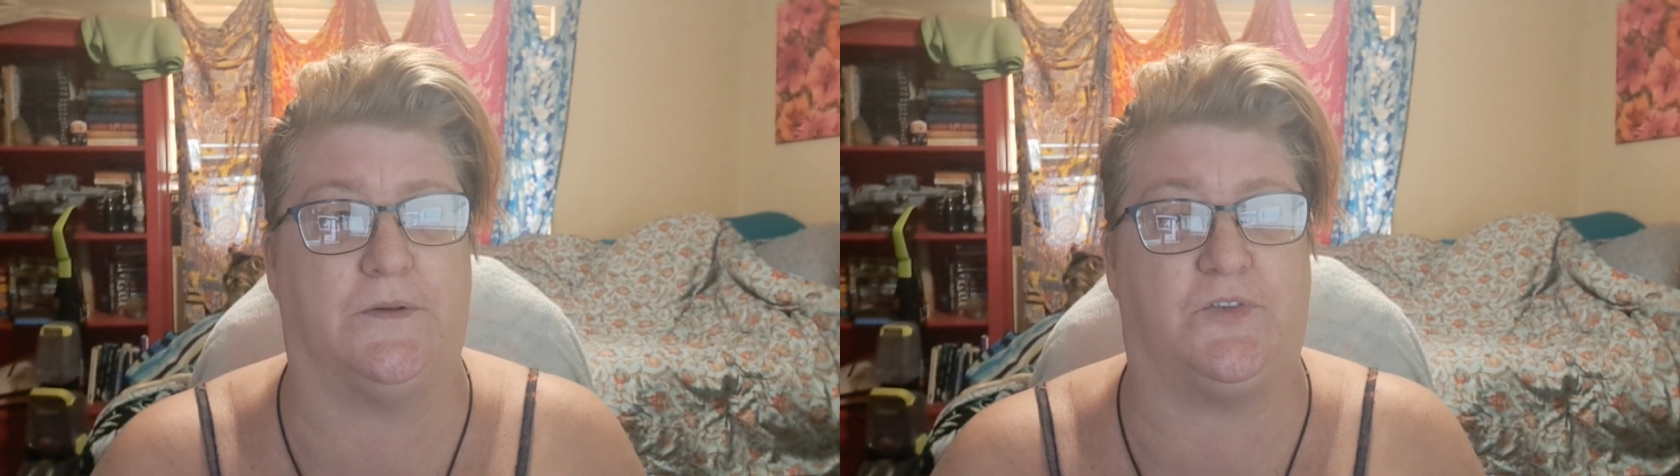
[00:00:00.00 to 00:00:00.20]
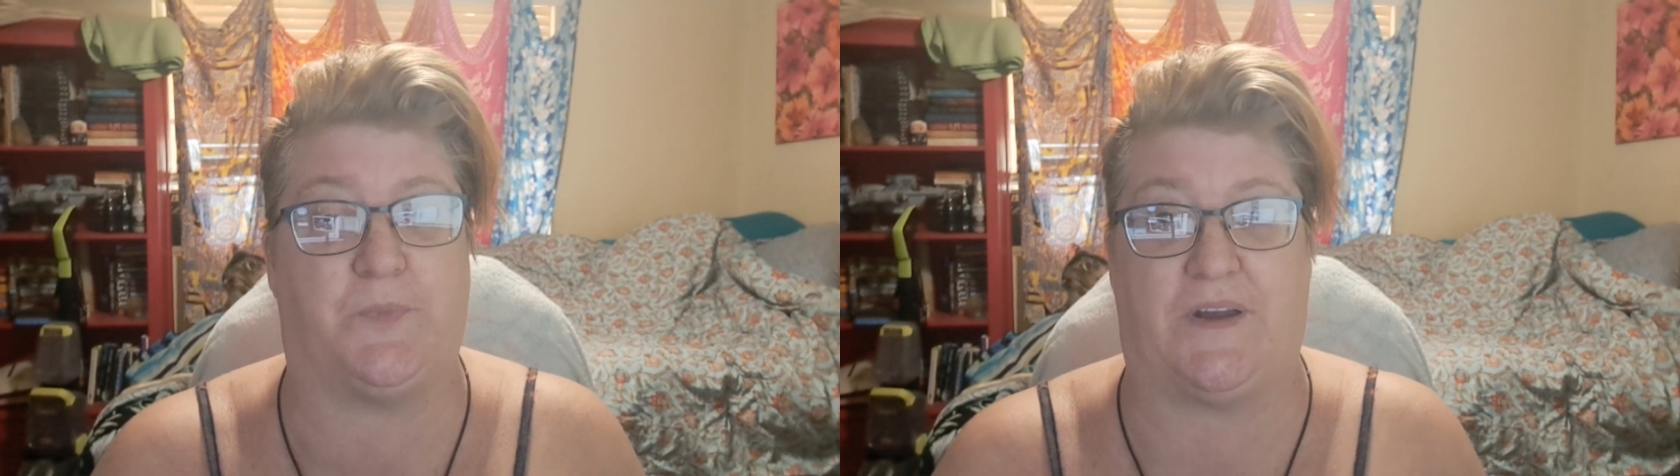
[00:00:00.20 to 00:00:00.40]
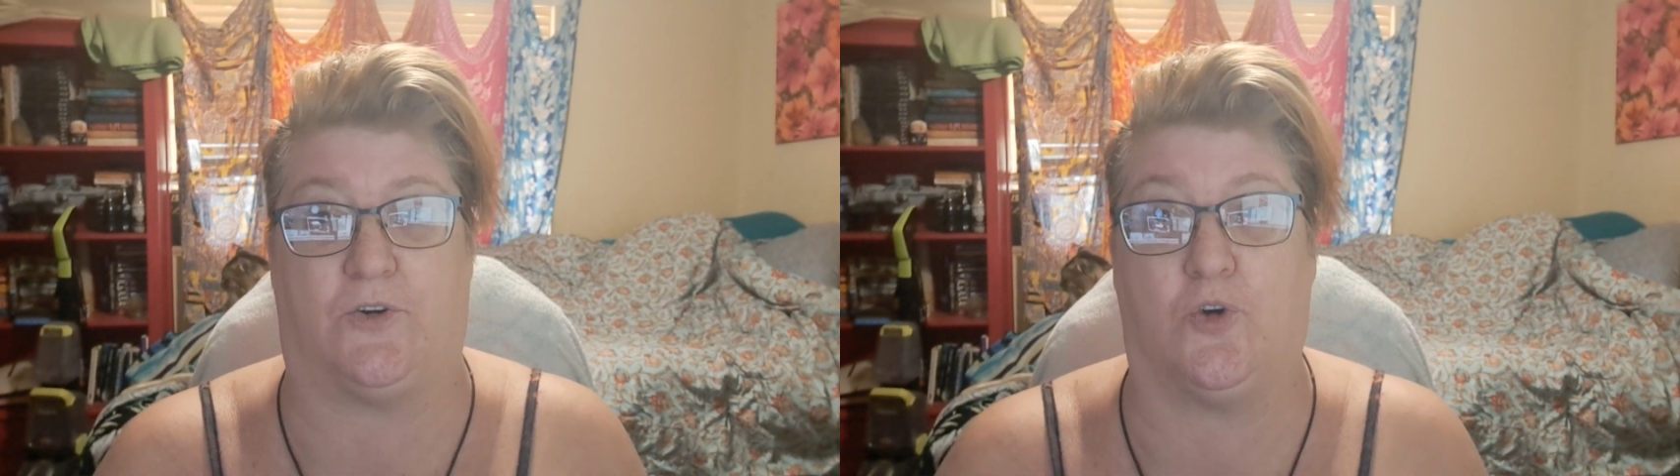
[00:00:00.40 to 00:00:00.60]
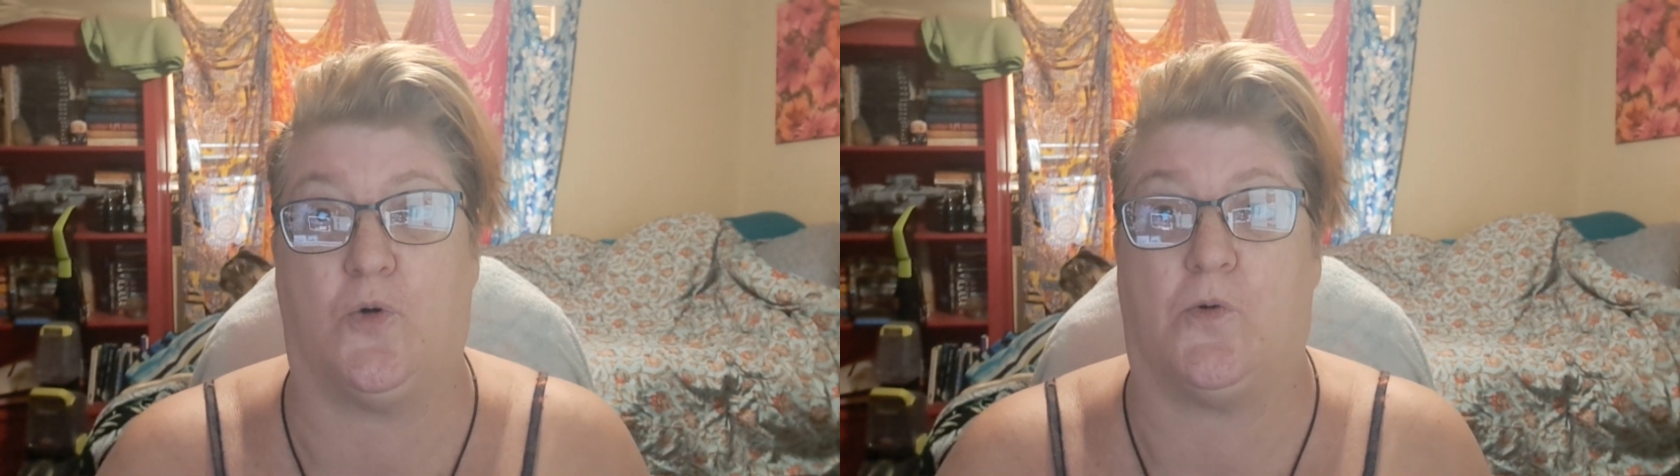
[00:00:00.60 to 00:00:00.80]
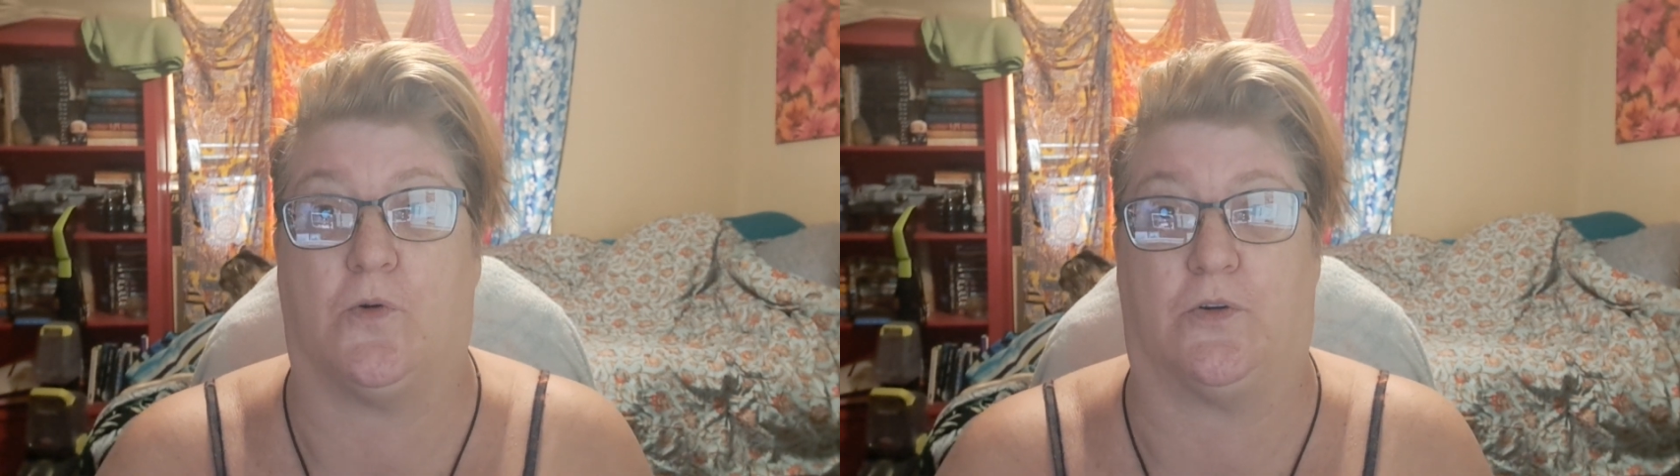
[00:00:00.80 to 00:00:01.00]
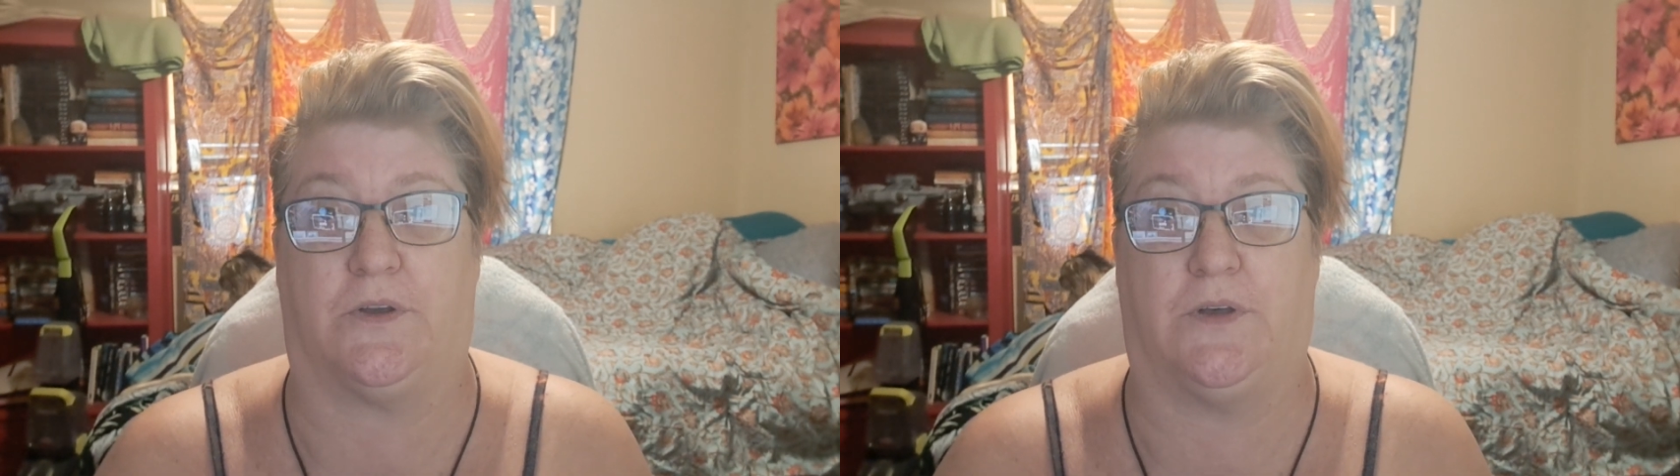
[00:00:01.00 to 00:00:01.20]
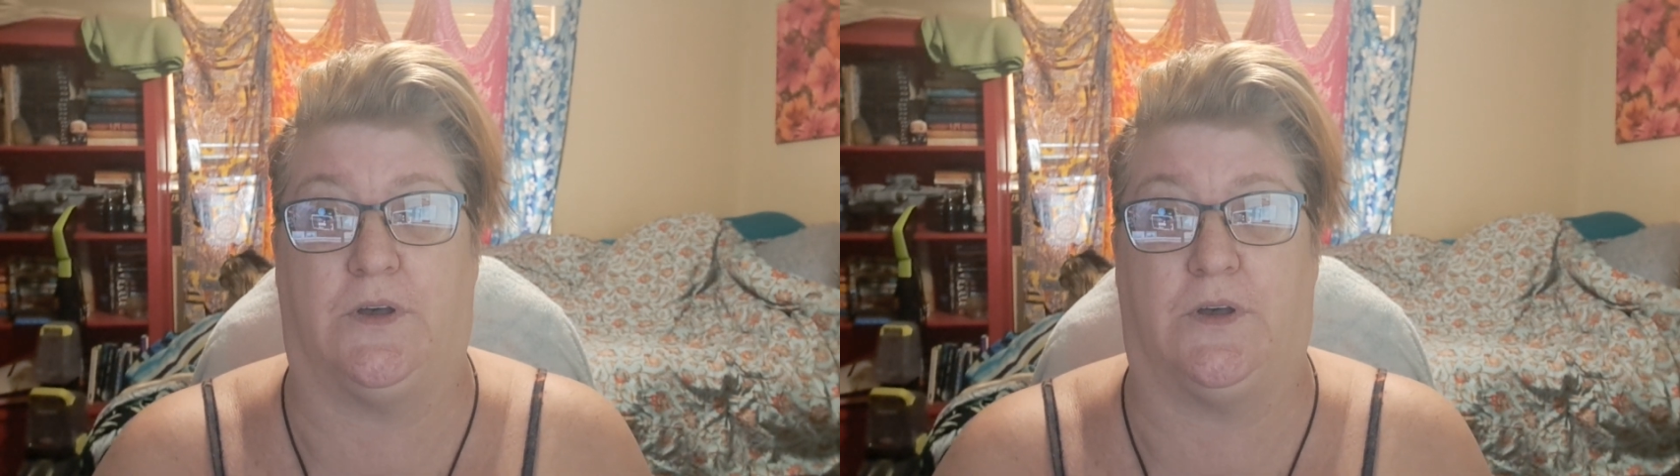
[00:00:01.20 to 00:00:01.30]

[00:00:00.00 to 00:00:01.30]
spinal cord,